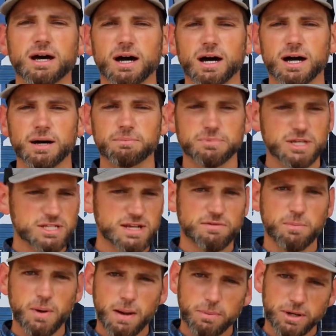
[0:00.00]
doesn't have
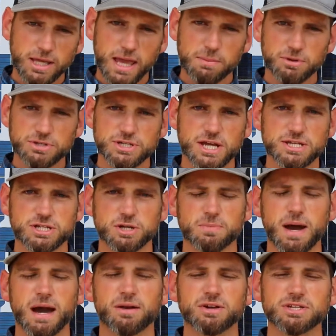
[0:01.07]
the proper cable size in your
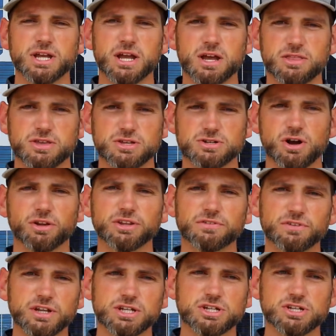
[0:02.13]
batteries, these are all
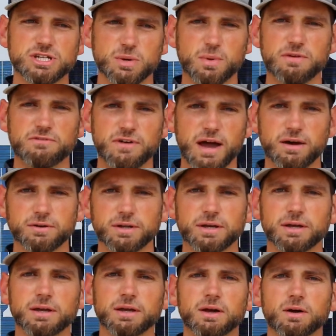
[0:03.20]
different issues that we found
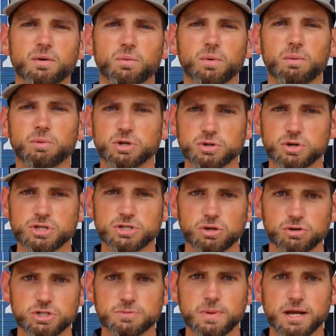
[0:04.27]
when we're doing
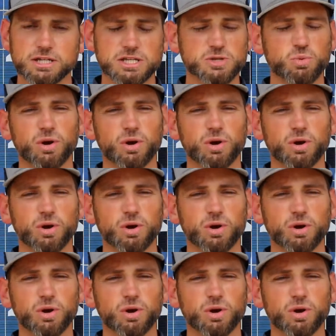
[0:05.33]
solar inspections.